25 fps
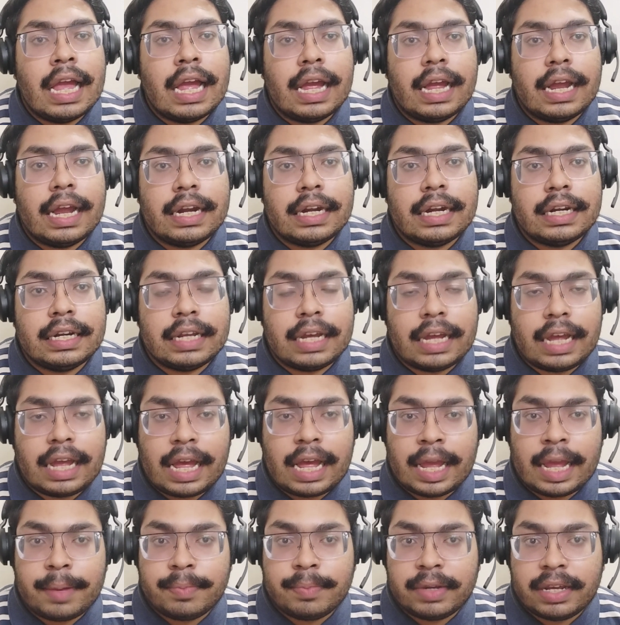And
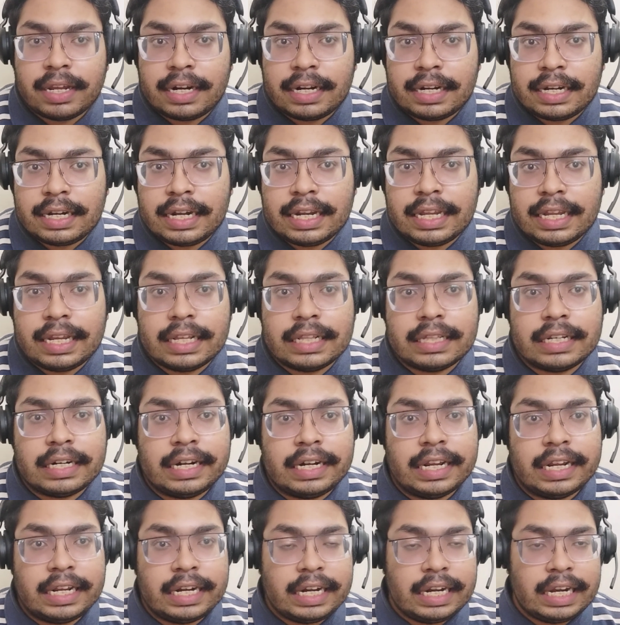I am currently in the
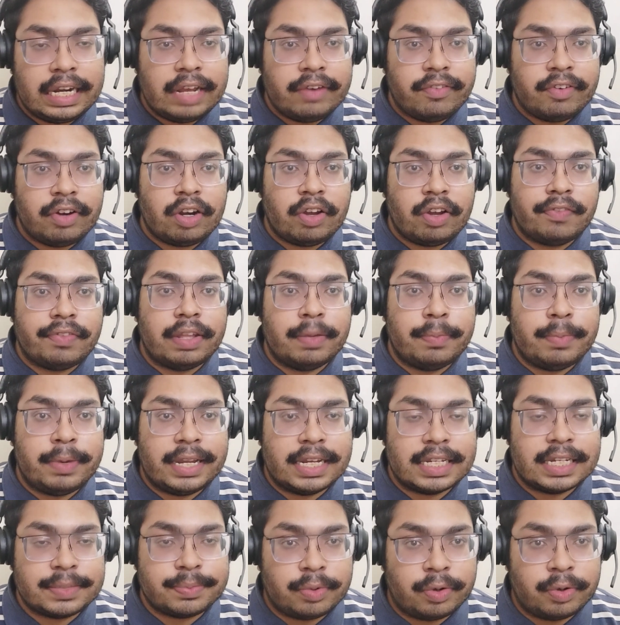degree level of the
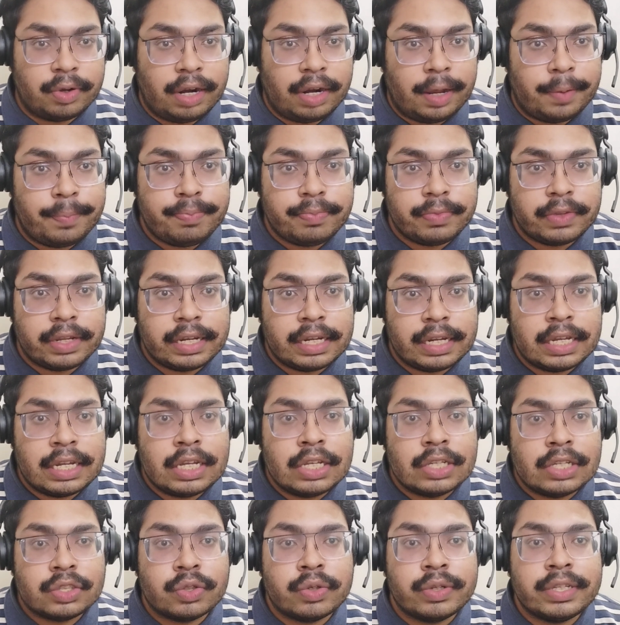BS program.
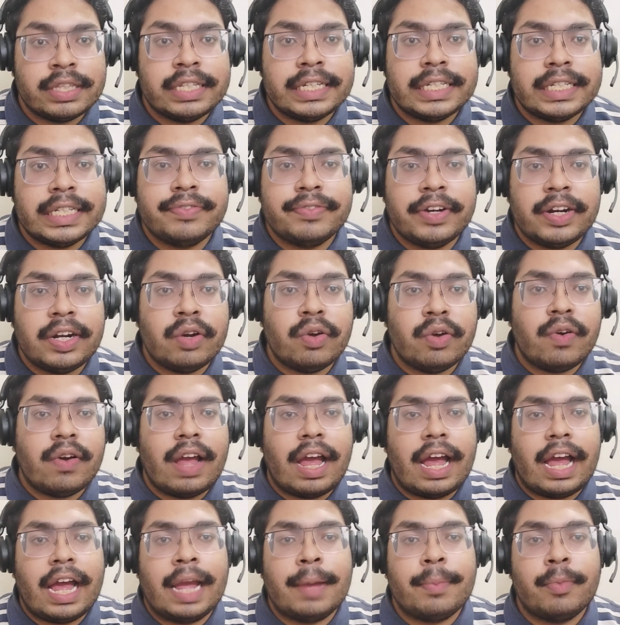So in this video,
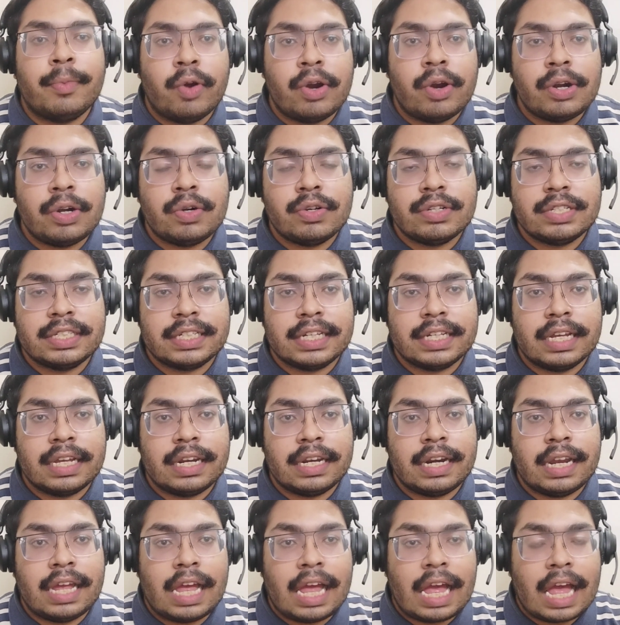I am going to
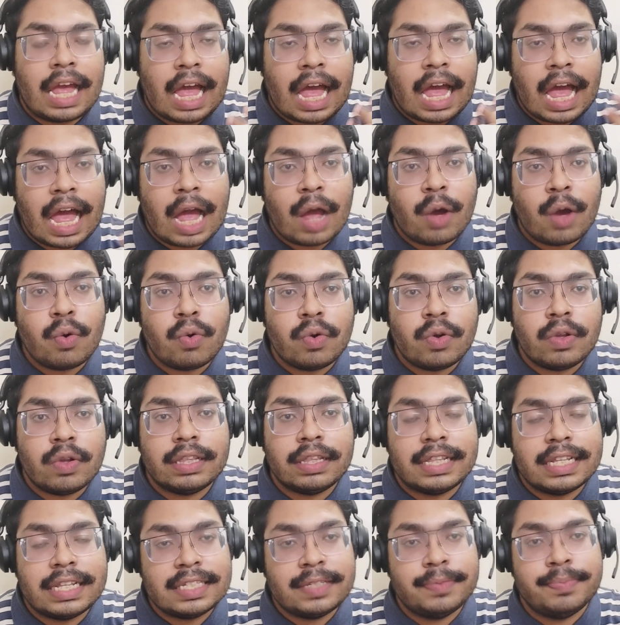share how
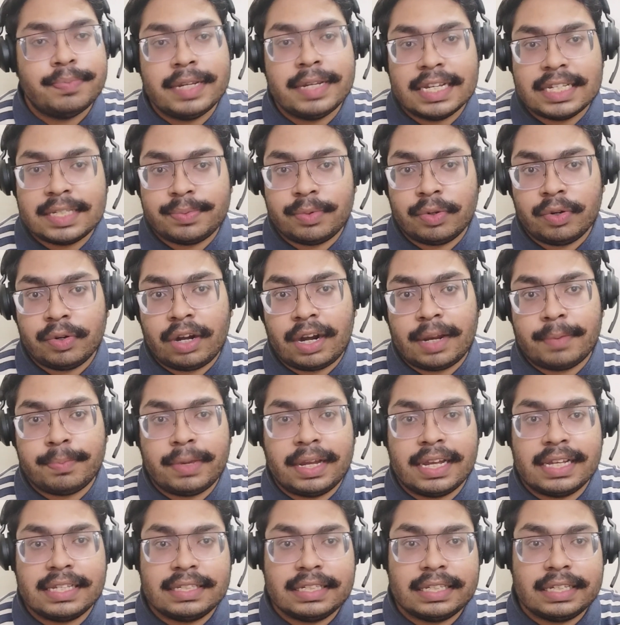this BS program
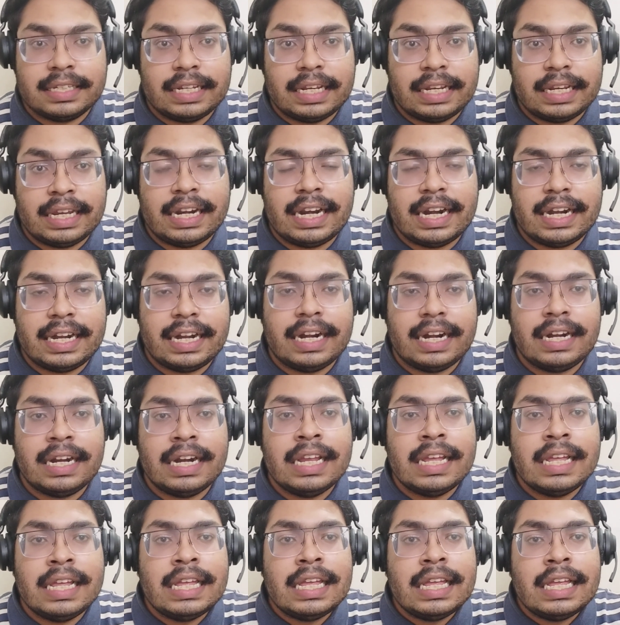has created
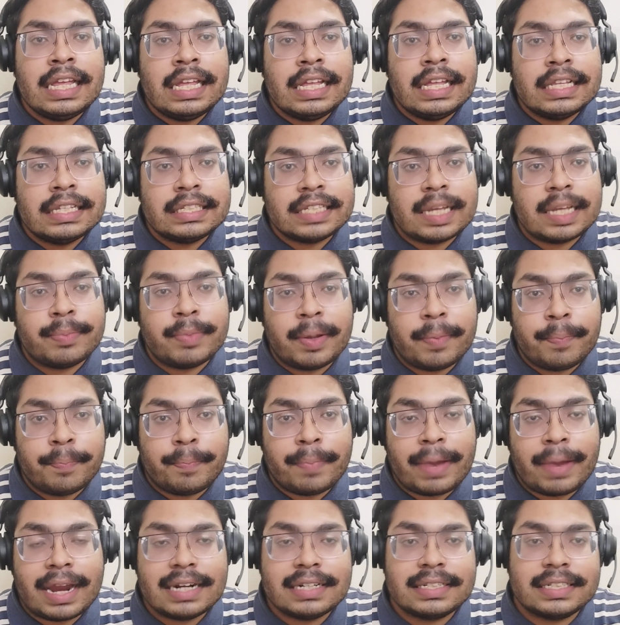some
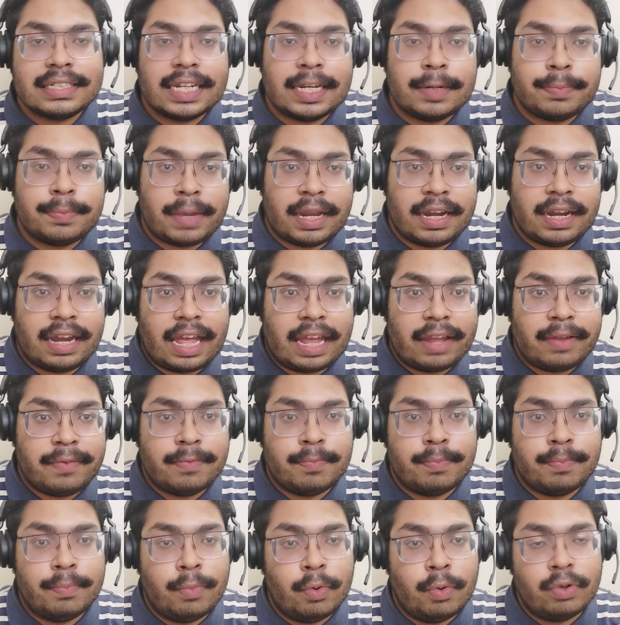impacts in my life,
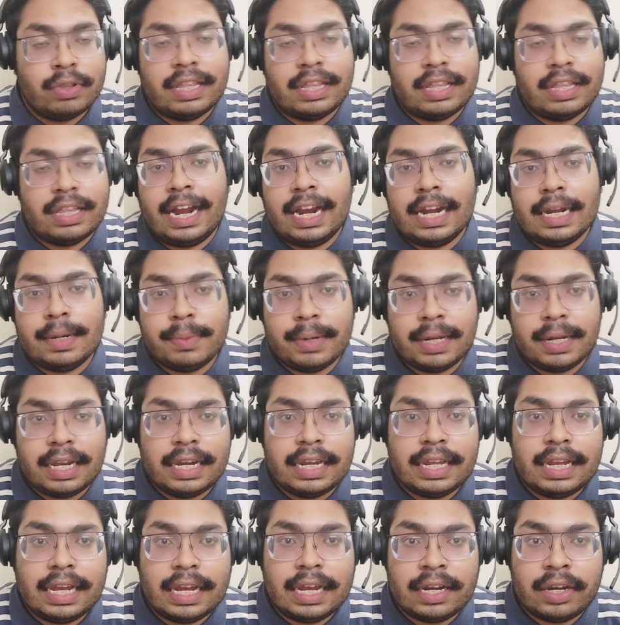both
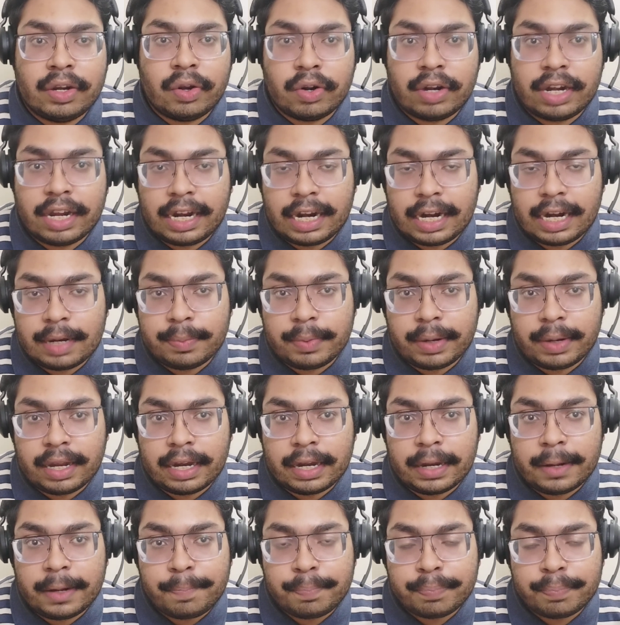academically and
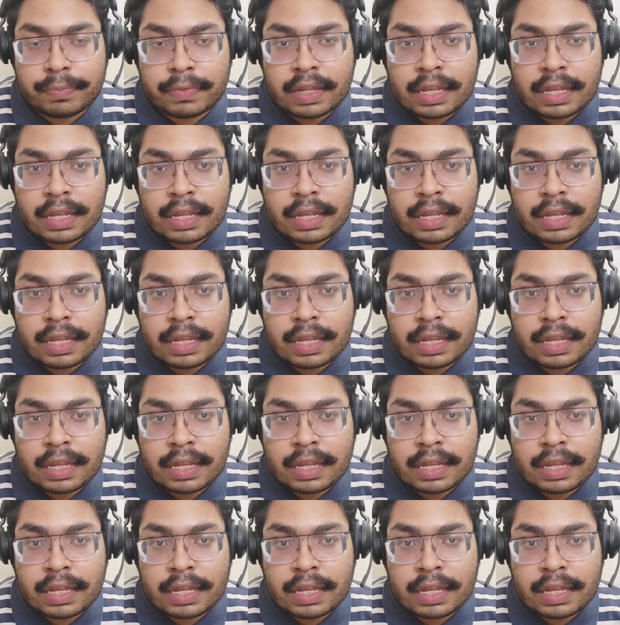non-academically.